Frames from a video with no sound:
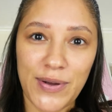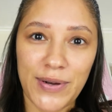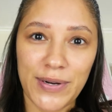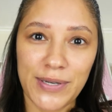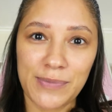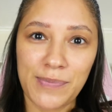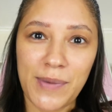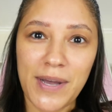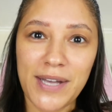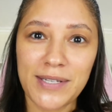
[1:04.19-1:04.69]
long
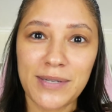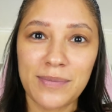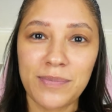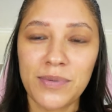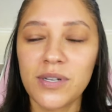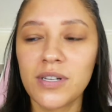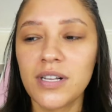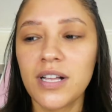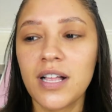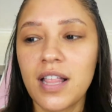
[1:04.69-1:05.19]
as
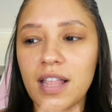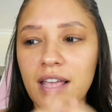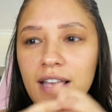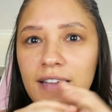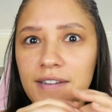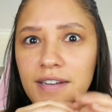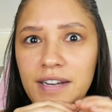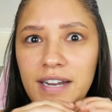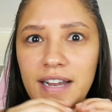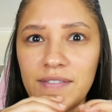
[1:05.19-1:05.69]
possible.
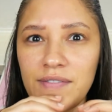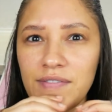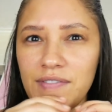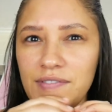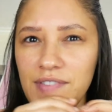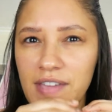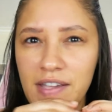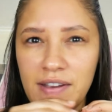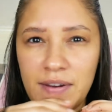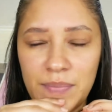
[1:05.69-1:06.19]
I don't have a
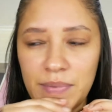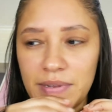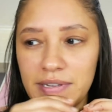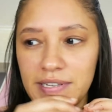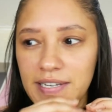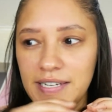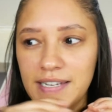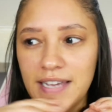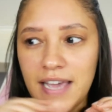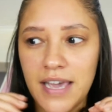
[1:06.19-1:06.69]
very
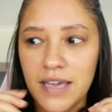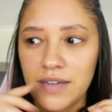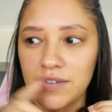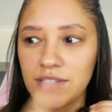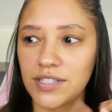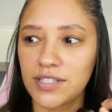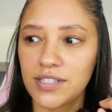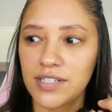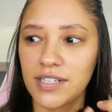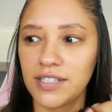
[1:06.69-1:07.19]
busy day. I
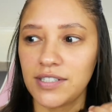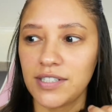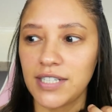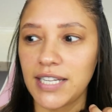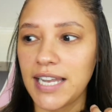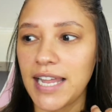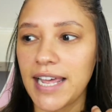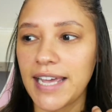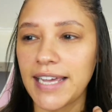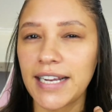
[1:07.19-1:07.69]
just need
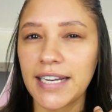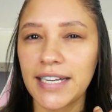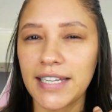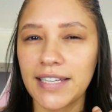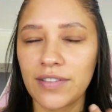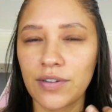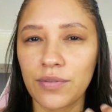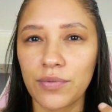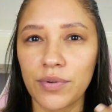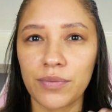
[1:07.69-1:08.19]
to like
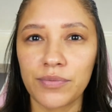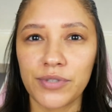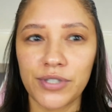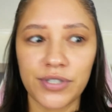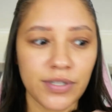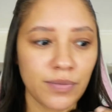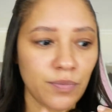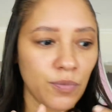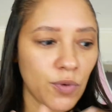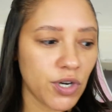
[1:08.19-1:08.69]
clean the room, do
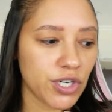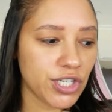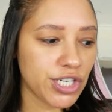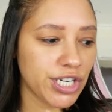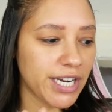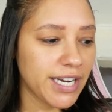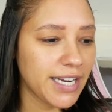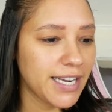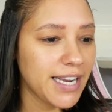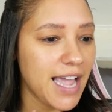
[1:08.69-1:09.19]
some
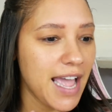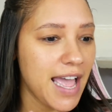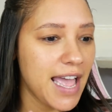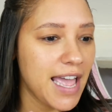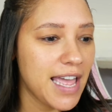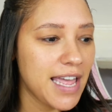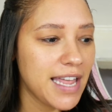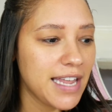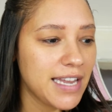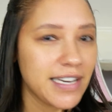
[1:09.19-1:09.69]
washing,
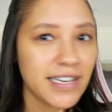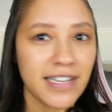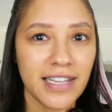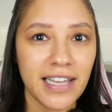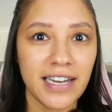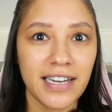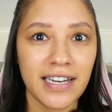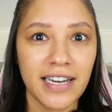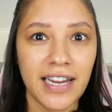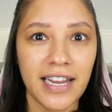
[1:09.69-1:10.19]
and
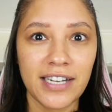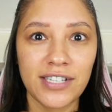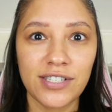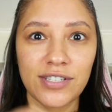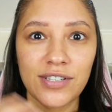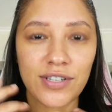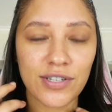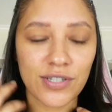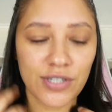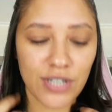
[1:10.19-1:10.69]
then head
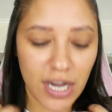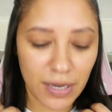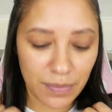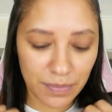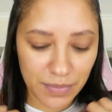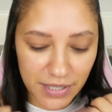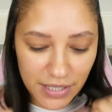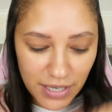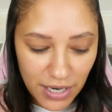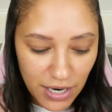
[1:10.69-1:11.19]
to the
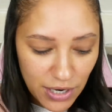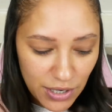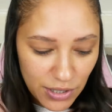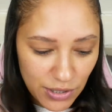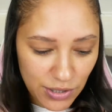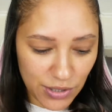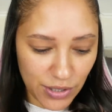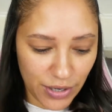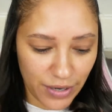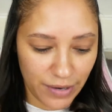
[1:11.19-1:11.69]
shops.
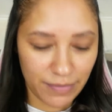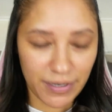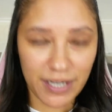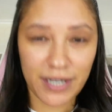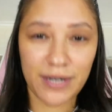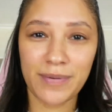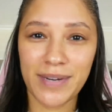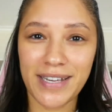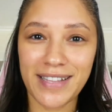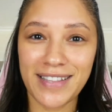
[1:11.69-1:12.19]
So I'm
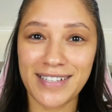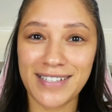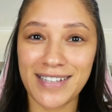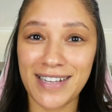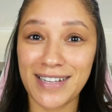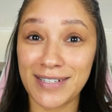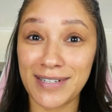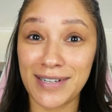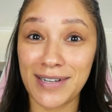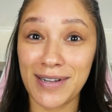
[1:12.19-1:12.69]
gonna wear this
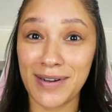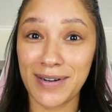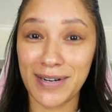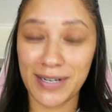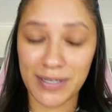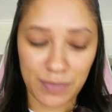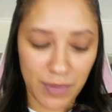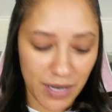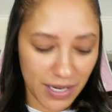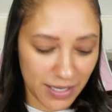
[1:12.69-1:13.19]
as long
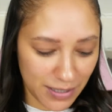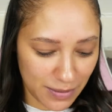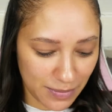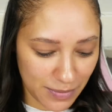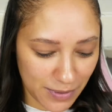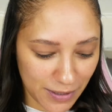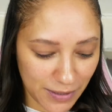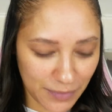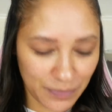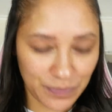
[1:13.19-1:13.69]
as
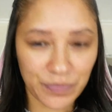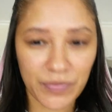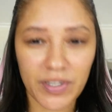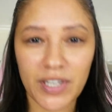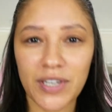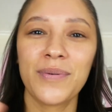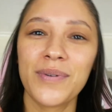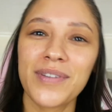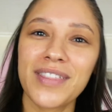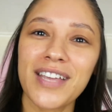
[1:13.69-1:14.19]
possible.
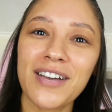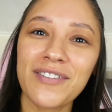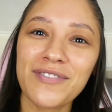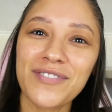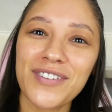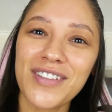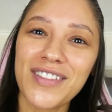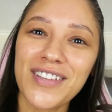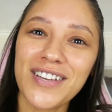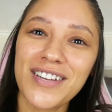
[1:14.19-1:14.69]

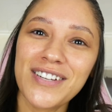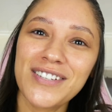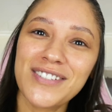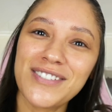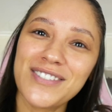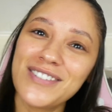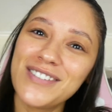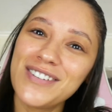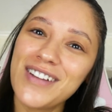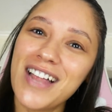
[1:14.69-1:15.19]
Without further
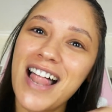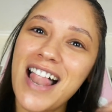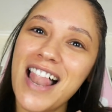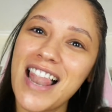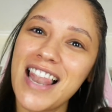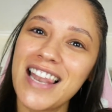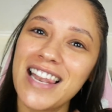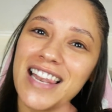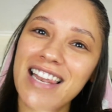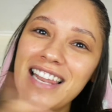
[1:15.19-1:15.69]
ado,
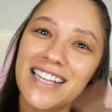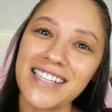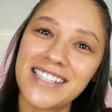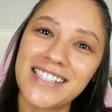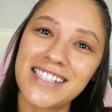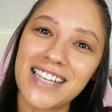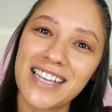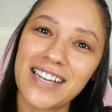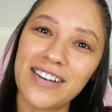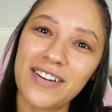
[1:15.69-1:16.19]

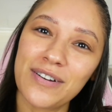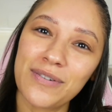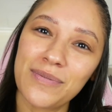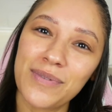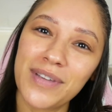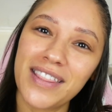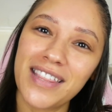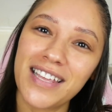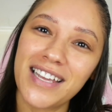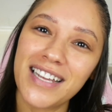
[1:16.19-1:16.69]
let's get on
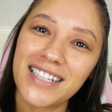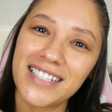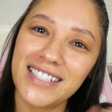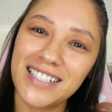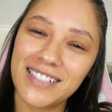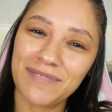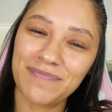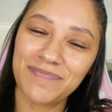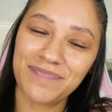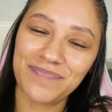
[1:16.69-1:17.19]
with
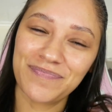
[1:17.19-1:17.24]
it.